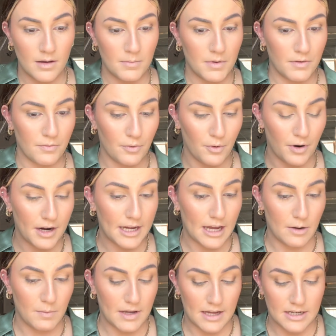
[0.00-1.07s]
before
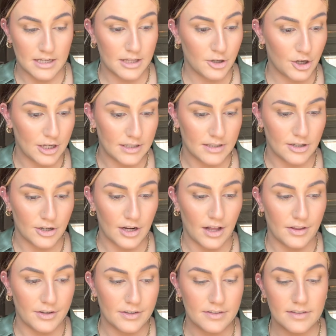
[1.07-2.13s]
again we get into the crazier
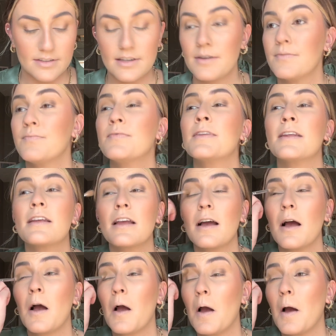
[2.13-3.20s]
colors,
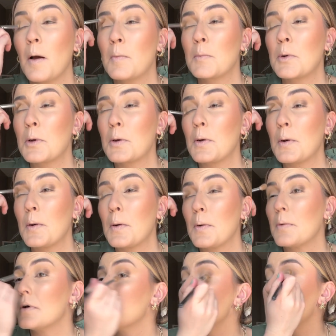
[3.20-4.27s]
I'm gonna
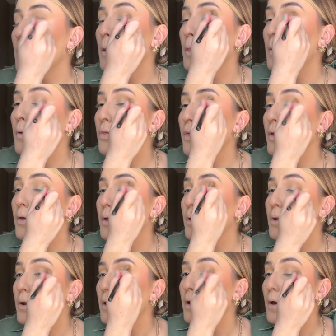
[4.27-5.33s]
go and blend those in.